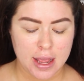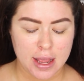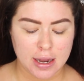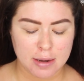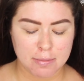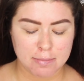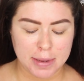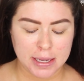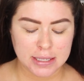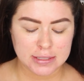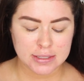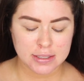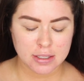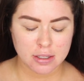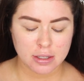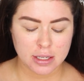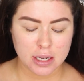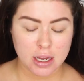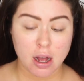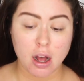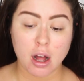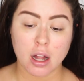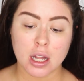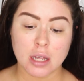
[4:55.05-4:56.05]
And
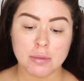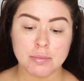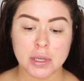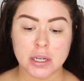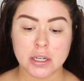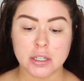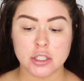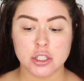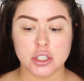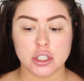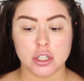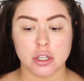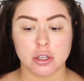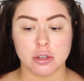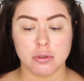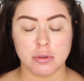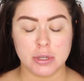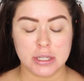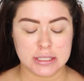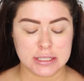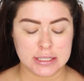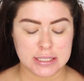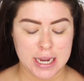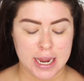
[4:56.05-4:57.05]
basically, all I'm going to
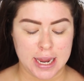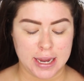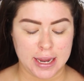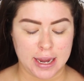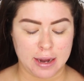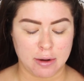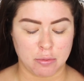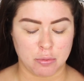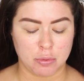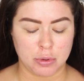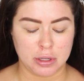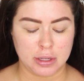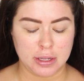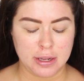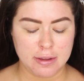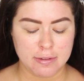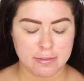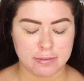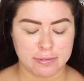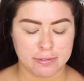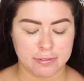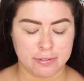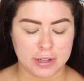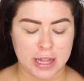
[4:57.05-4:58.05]
do is take a
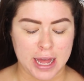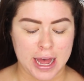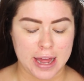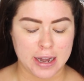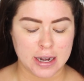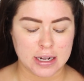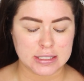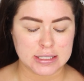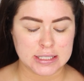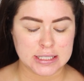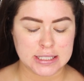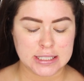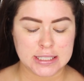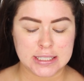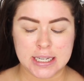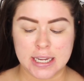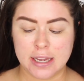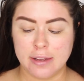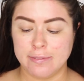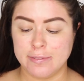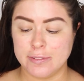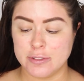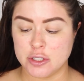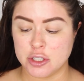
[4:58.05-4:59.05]
really flat,
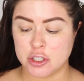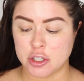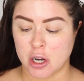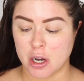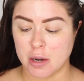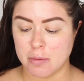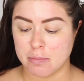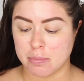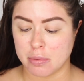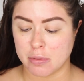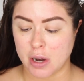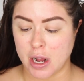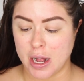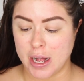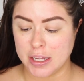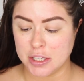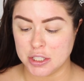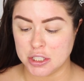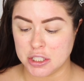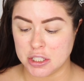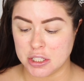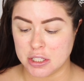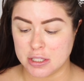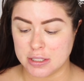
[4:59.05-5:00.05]
stiff, sharp brush.